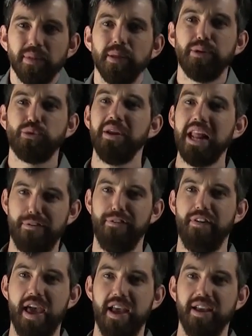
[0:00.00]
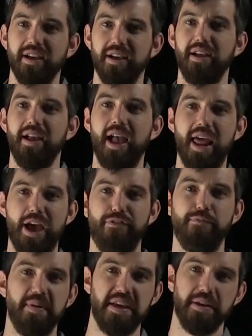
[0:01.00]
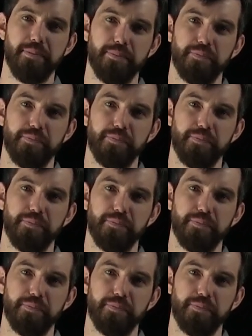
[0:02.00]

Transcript: between f of a and f of b.